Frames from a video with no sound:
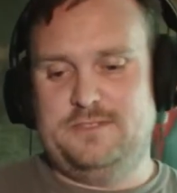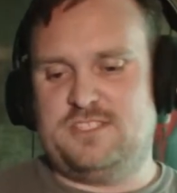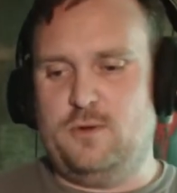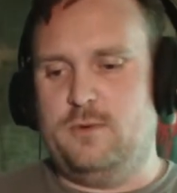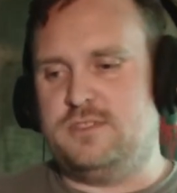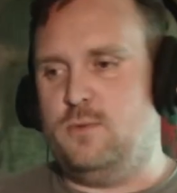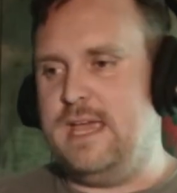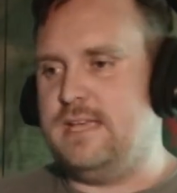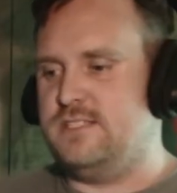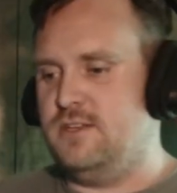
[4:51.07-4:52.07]

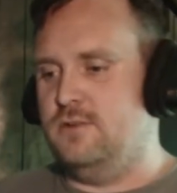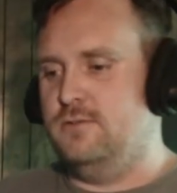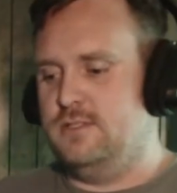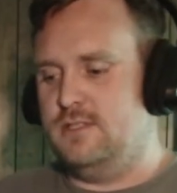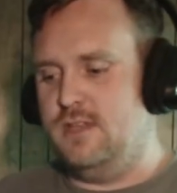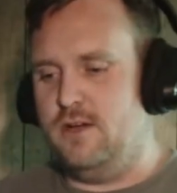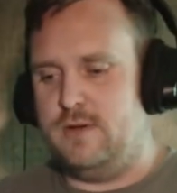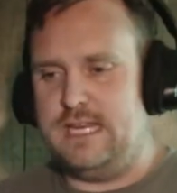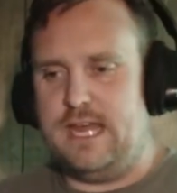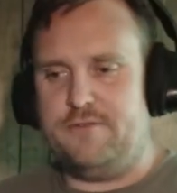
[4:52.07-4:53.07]
so
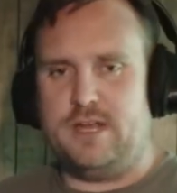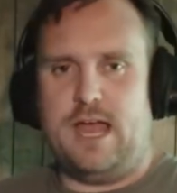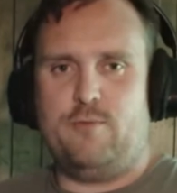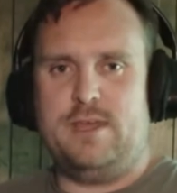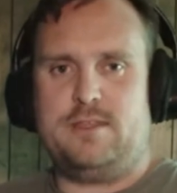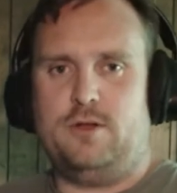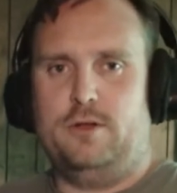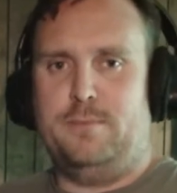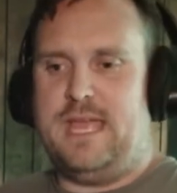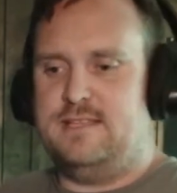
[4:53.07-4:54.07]
he never got with
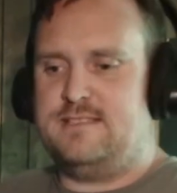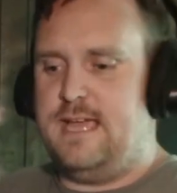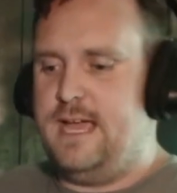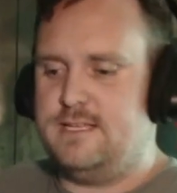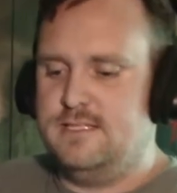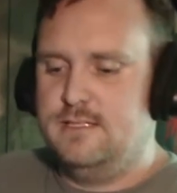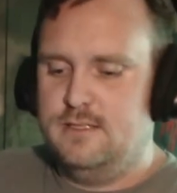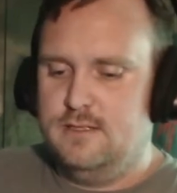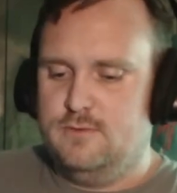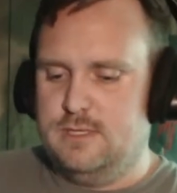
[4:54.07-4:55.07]
Goldman Sachs.
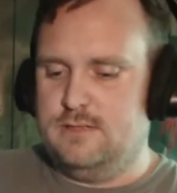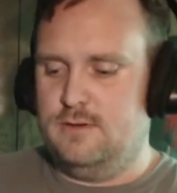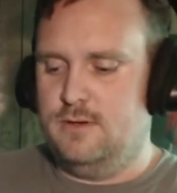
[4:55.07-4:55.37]
But